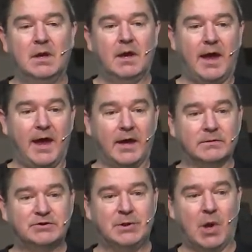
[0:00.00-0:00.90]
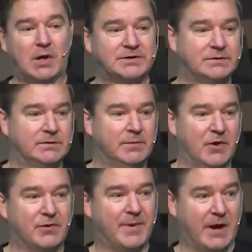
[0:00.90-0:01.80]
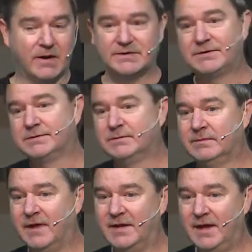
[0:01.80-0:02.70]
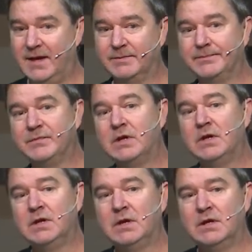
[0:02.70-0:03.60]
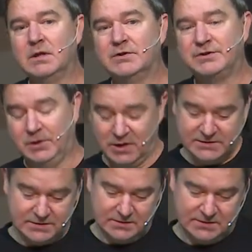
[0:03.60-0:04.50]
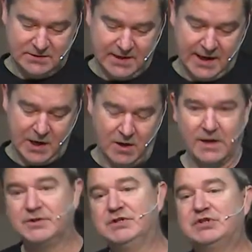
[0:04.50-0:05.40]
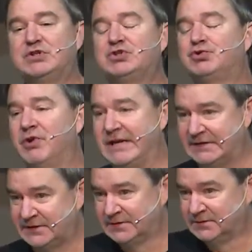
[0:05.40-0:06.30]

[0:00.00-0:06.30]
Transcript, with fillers: And she lost both her parents that day. She looked to the air and she shrieked.